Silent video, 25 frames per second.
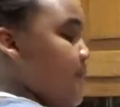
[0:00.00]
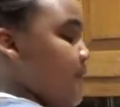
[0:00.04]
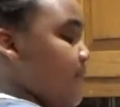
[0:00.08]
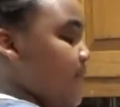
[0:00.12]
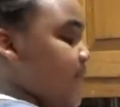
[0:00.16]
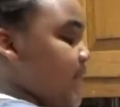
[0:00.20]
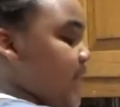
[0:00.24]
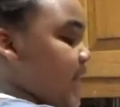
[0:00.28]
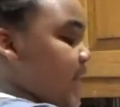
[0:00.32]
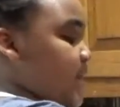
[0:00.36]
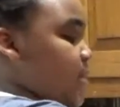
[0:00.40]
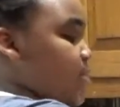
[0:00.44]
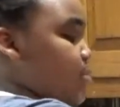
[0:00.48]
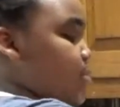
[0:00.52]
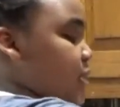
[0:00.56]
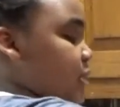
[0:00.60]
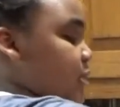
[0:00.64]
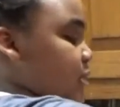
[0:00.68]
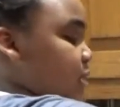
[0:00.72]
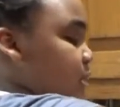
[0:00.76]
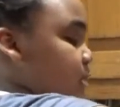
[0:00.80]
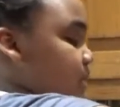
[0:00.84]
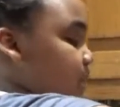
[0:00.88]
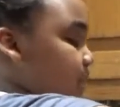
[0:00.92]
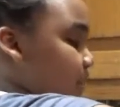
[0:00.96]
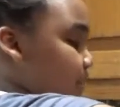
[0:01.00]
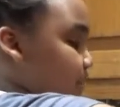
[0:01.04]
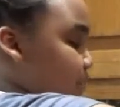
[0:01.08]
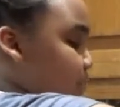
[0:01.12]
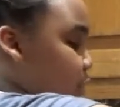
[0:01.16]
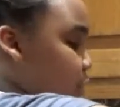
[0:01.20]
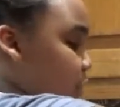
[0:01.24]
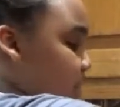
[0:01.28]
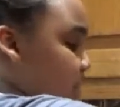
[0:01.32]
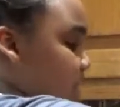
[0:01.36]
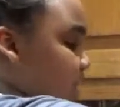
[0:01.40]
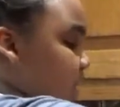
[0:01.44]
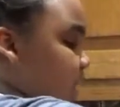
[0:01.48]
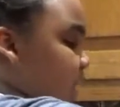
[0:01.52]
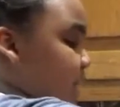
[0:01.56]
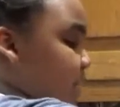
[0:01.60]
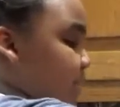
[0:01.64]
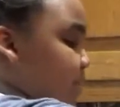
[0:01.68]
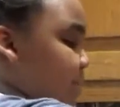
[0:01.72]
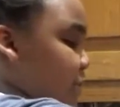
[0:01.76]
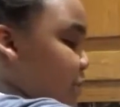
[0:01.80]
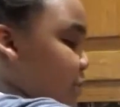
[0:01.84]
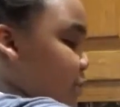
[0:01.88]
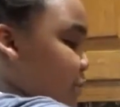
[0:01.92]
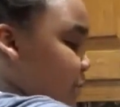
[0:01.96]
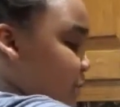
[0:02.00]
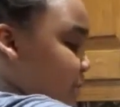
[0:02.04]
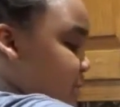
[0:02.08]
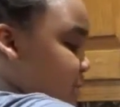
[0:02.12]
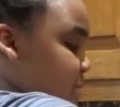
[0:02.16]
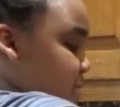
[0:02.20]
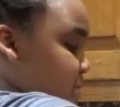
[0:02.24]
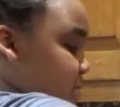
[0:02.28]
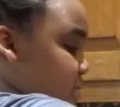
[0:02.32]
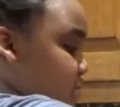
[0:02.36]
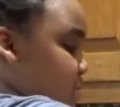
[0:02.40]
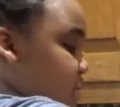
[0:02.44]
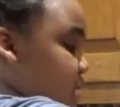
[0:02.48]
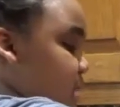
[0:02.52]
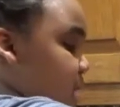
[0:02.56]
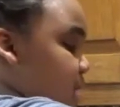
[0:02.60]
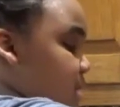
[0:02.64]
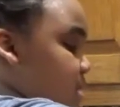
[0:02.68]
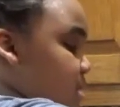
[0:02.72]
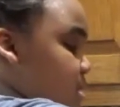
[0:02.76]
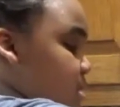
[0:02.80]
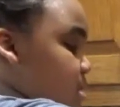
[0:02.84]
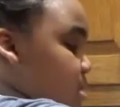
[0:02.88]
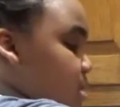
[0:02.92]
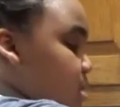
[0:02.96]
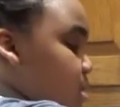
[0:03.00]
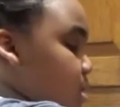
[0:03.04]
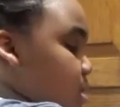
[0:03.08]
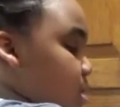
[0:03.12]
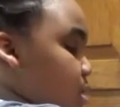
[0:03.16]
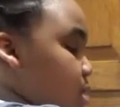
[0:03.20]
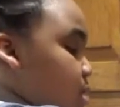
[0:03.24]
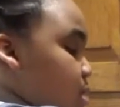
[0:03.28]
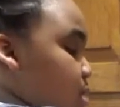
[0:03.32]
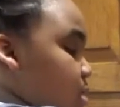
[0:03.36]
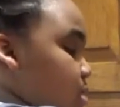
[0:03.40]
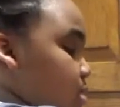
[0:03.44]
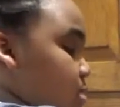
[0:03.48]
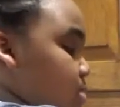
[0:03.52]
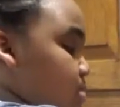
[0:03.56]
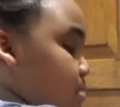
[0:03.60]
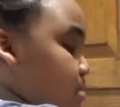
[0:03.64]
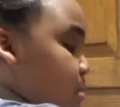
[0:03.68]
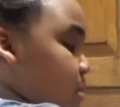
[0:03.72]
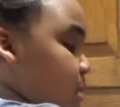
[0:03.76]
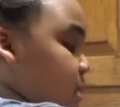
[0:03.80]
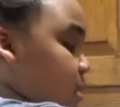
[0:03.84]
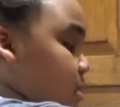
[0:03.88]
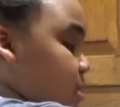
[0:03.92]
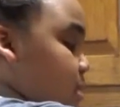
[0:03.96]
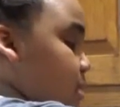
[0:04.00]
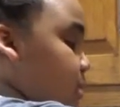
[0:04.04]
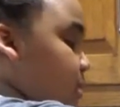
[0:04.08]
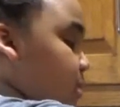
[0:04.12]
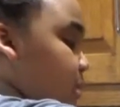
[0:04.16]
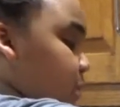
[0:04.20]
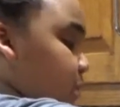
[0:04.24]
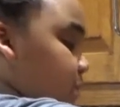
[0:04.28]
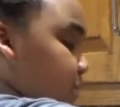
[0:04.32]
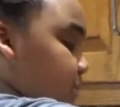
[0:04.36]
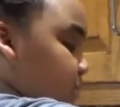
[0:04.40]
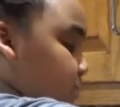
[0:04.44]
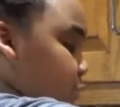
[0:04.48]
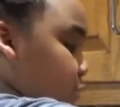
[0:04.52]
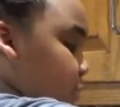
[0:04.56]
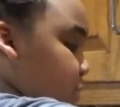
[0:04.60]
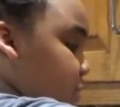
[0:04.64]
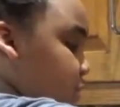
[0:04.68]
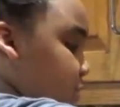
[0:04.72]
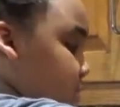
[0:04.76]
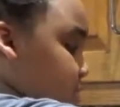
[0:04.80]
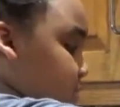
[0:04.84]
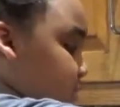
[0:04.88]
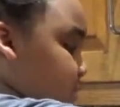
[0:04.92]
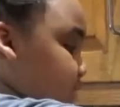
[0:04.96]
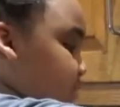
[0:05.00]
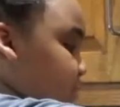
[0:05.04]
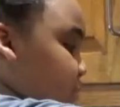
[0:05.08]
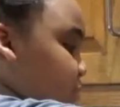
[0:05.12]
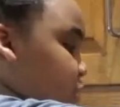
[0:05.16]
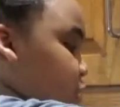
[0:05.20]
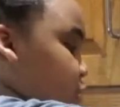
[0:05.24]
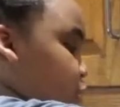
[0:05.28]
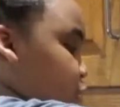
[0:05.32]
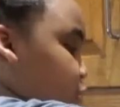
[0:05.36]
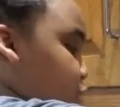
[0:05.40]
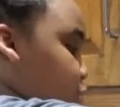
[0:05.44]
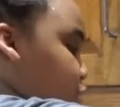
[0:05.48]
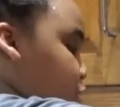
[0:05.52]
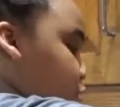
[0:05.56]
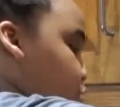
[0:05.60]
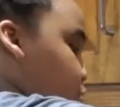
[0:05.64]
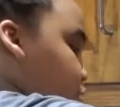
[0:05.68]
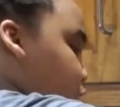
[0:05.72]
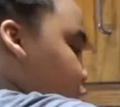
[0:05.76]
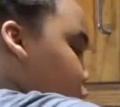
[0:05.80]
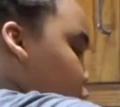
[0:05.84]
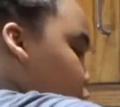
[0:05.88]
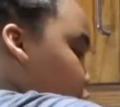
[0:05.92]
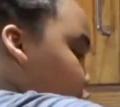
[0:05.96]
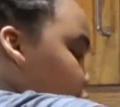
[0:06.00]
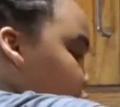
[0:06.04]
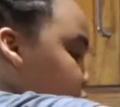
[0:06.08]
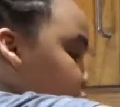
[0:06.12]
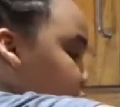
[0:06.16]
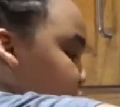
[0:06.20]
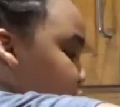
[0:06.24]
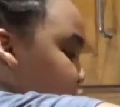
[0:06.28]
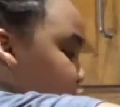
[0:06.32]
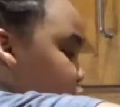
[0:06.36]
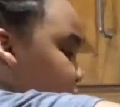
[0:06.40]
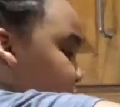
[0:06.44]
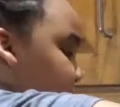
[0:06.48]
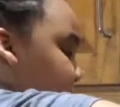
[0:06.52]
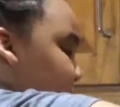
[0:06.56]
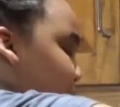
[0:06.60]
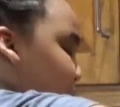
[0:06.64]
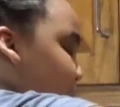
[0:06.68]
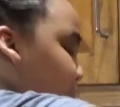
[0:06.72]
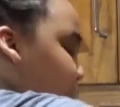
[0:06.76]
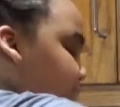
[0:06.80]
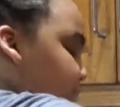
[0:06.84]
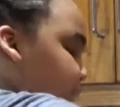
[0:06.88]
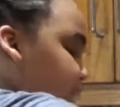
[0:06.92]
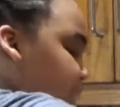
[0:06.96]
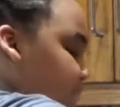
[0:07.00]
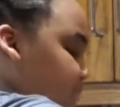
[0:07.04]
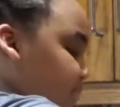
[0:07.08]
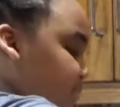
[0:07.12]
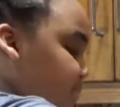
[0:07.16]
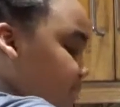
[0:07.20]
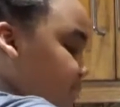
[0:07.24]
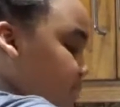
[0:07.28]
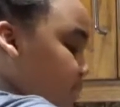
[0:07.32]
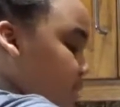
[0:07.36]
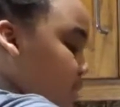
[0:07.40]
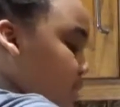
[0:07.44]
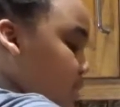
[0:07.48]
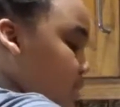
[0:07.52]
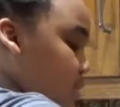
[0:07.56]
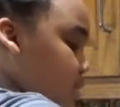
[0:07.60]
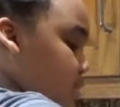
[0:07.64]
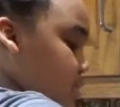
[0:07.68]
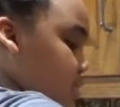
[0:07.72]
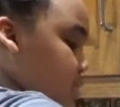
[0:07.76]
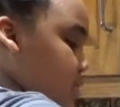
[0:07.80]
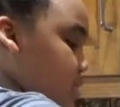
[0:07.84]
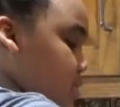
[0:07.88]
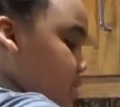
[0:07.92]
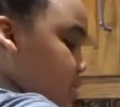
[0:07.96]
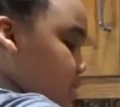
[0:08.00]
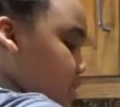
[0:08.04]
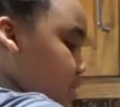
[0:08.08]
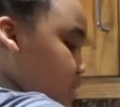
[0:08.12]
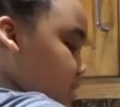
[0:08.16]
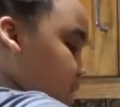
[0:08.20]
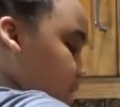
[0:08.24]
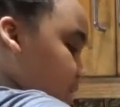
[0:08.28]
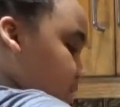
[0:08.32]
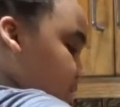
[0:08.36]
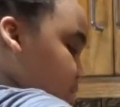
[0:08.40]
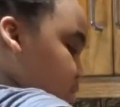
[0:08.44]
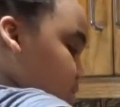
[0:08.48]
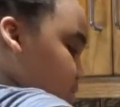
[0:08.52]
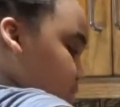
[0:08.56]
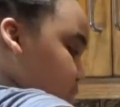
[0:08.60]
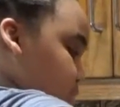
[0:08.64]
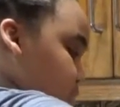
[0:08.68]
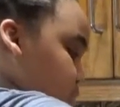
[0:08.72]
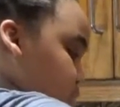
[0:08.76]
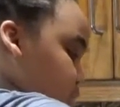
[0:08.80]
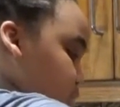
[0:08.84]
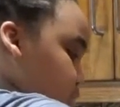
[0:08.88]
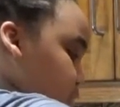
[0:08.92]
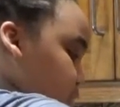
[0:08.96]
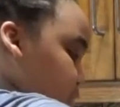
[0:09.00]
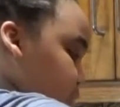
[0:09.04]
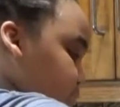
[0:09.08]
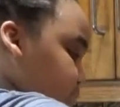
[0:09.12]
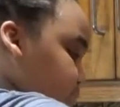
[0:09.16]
plate with the paper on it, and you're going to just put it on there, of course. So the oil can drain out a bit, so there's not so much oil.